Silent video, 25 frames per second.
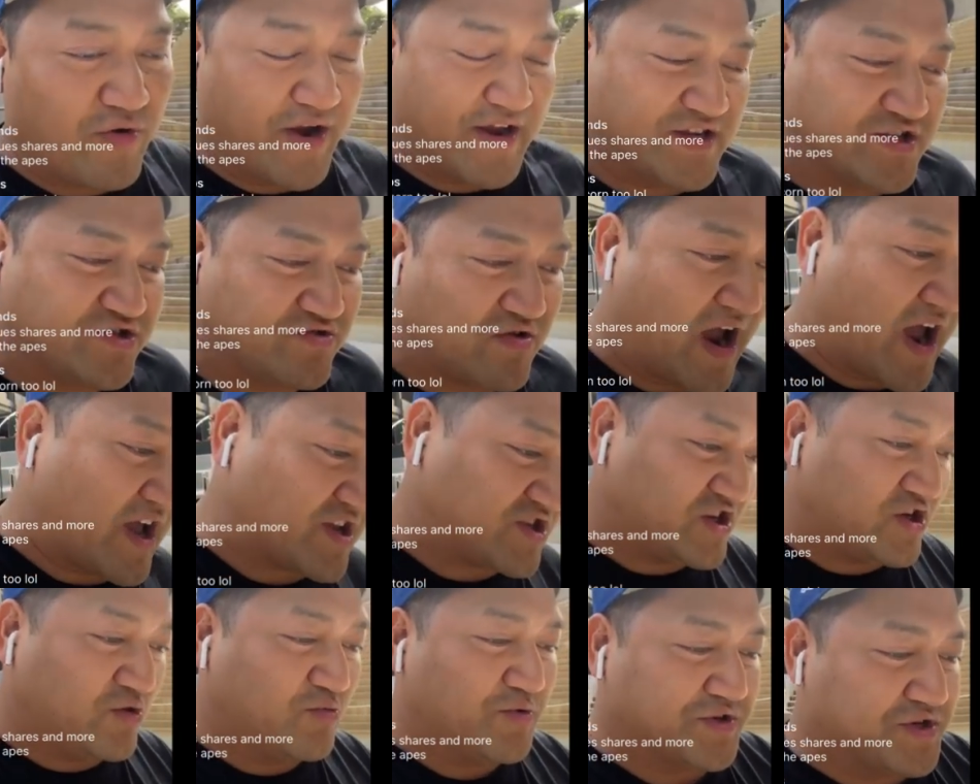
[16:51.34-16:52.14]
a great
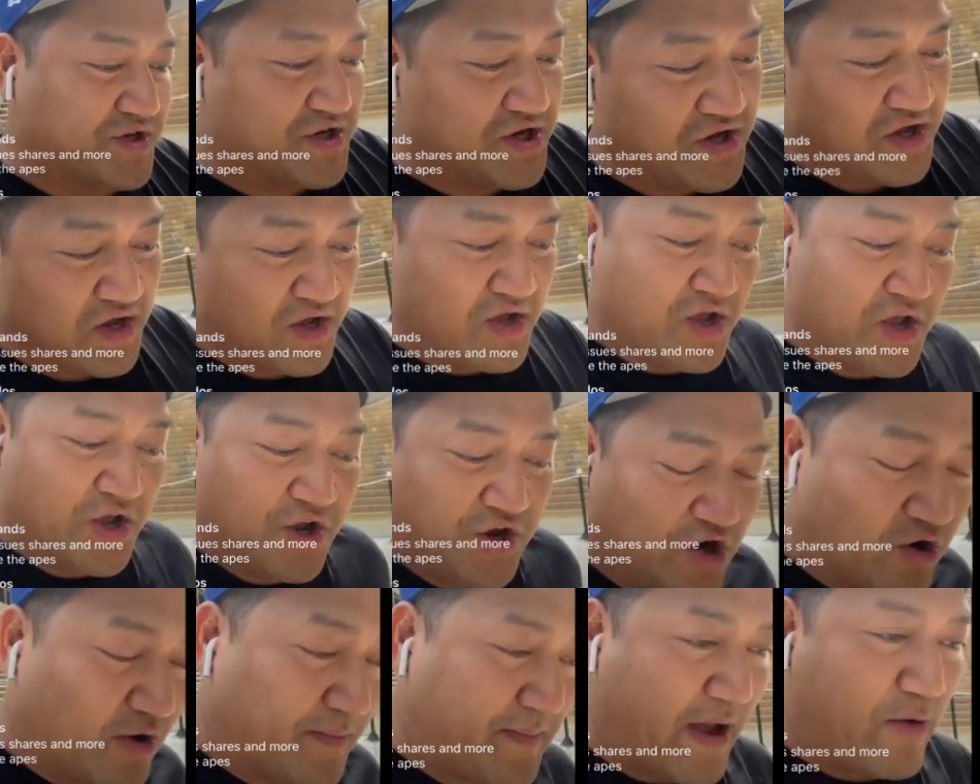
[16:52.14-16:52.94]
strategy, which
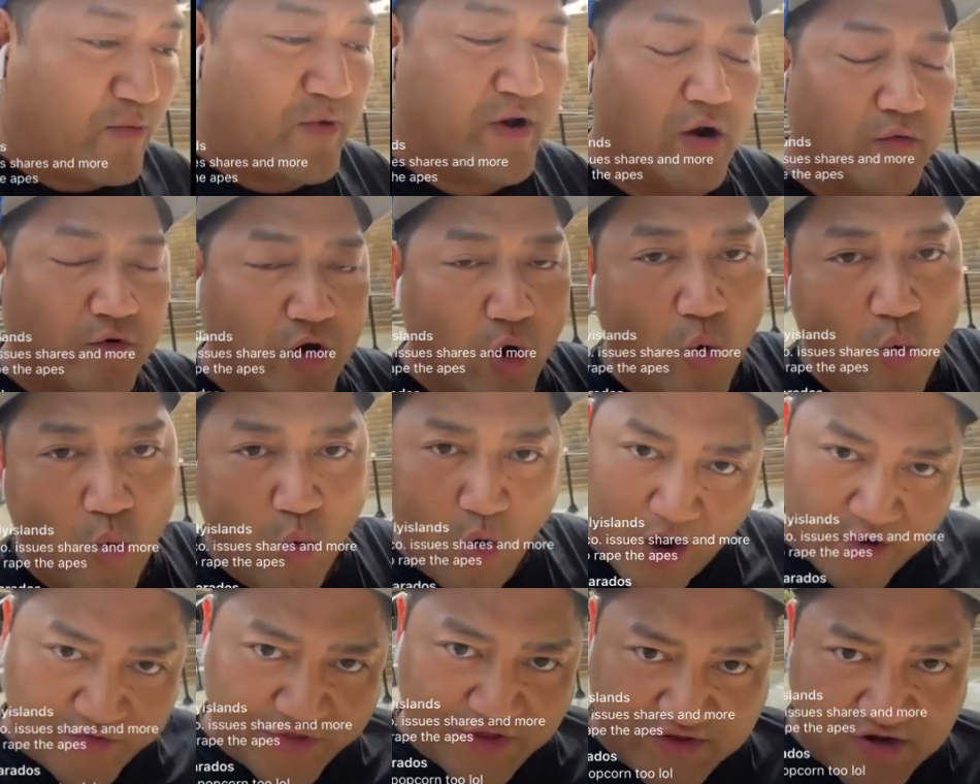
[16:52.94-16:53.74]
you know, man, we don't
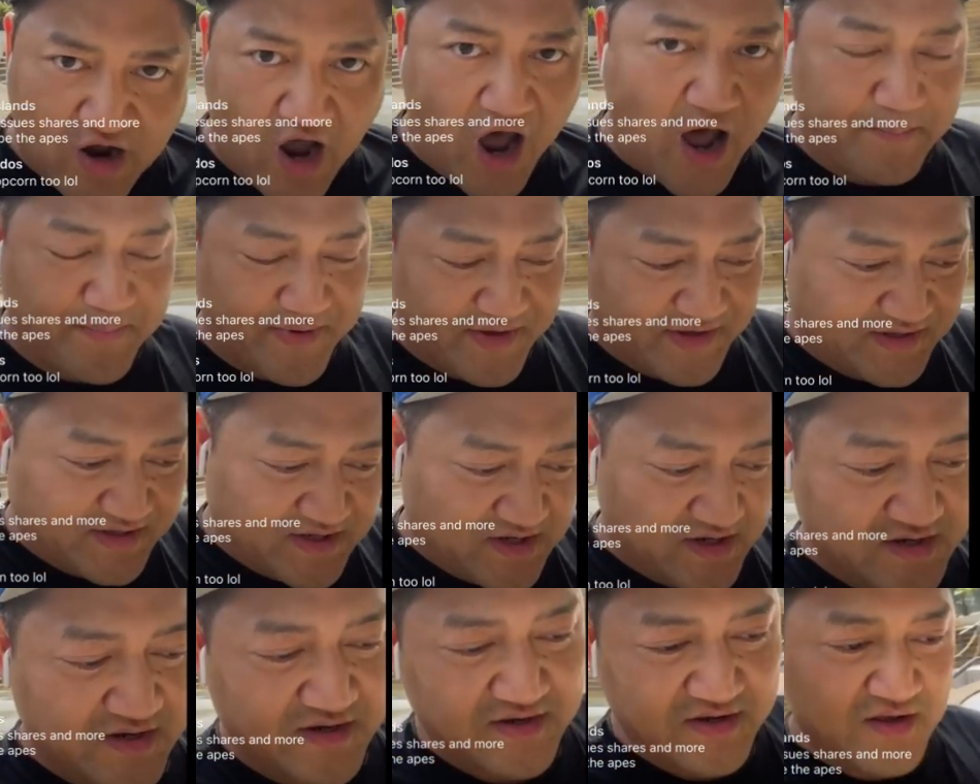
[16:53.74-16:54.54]
know where the top
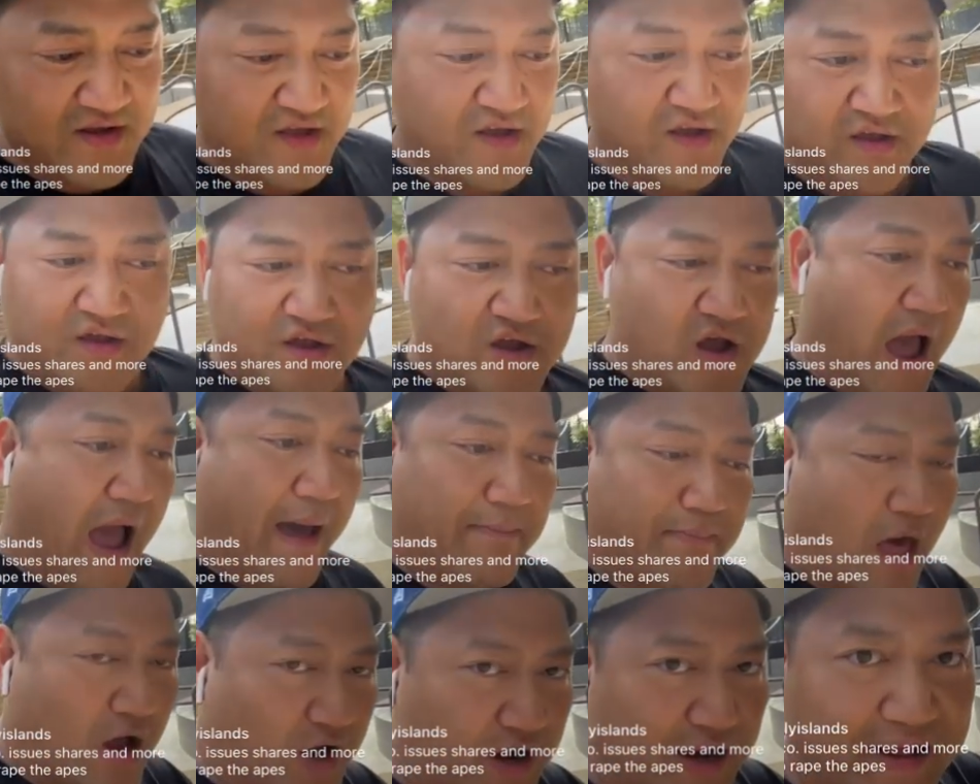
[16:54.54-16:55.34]
is.
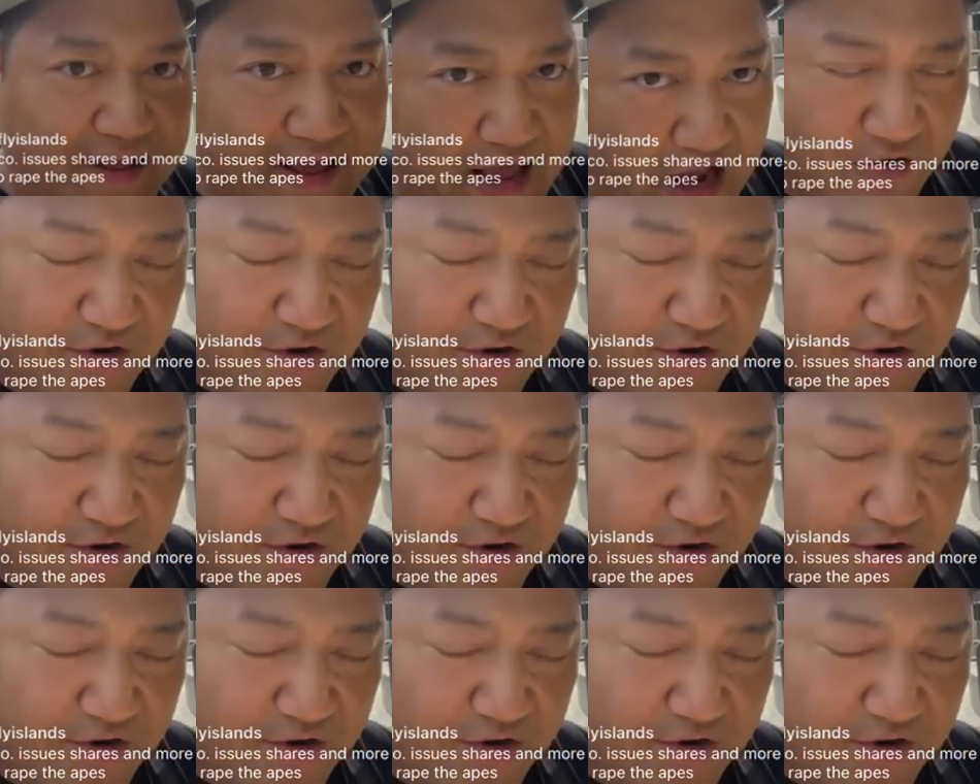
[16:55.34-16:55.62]
I'm not gonna